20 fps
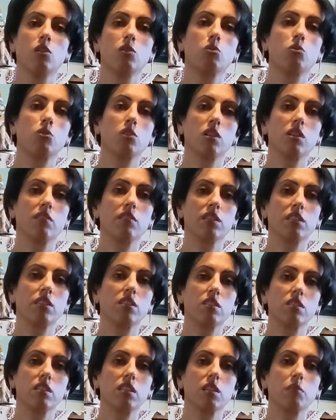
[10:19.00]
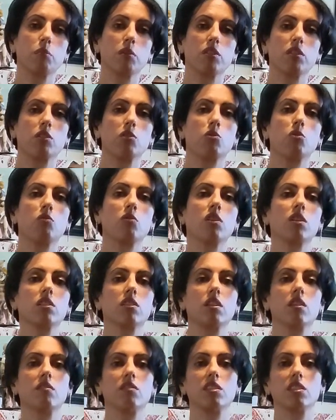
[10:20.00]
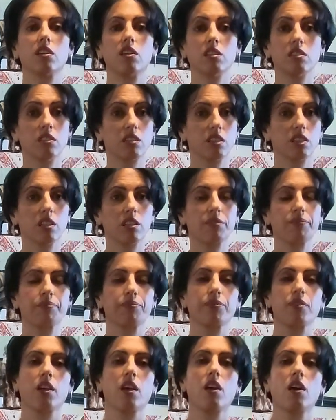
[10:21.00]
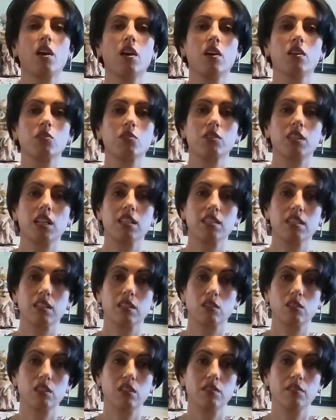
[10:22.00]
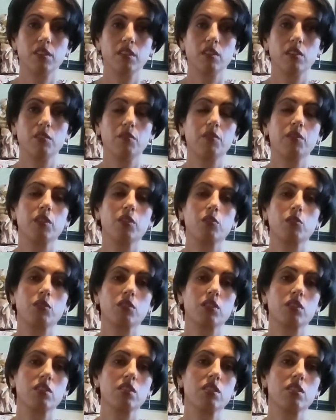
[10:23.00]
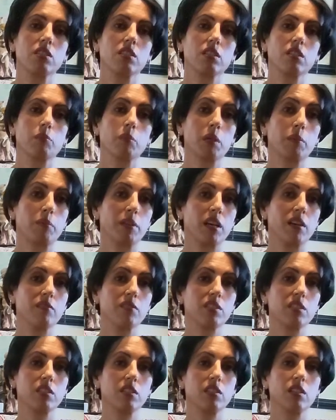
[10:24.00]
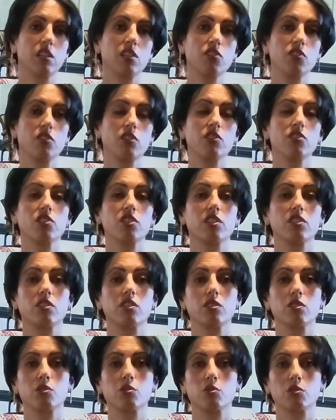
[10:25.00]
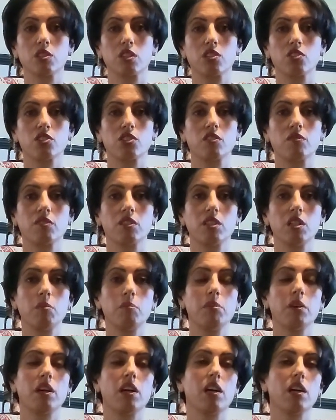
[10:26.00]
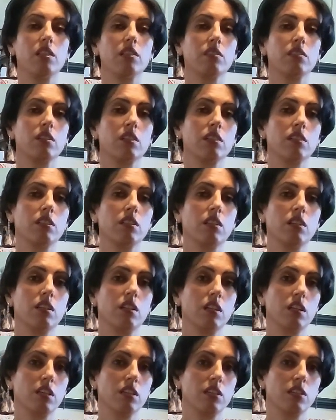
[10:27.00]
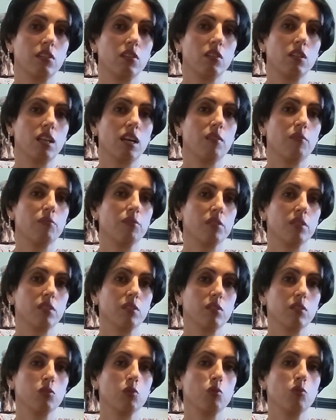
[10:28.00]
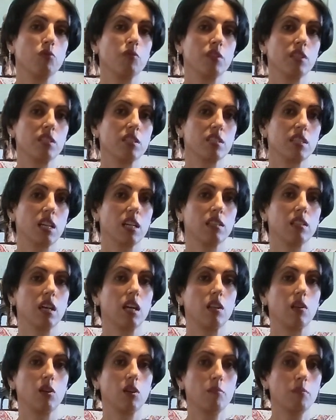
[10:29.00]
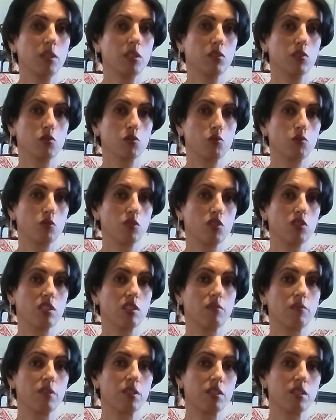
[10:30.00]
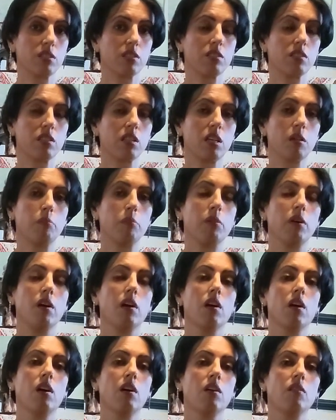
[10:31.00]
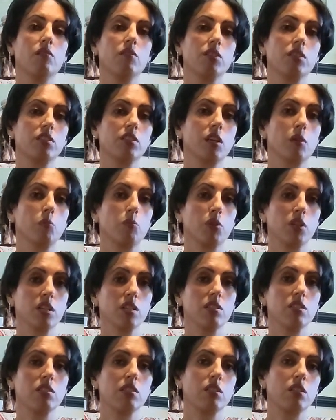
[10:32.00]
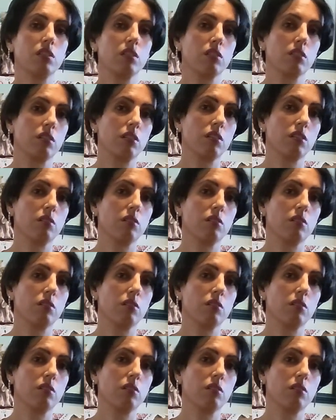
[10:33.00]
to deal with this leg, but they don't want to deal with the other leg. So that's another way of recognizing the baby have CDH, congenital dislocation of the hip, and then later on, after you fix that alignment issue, which is the first step, with either bracing,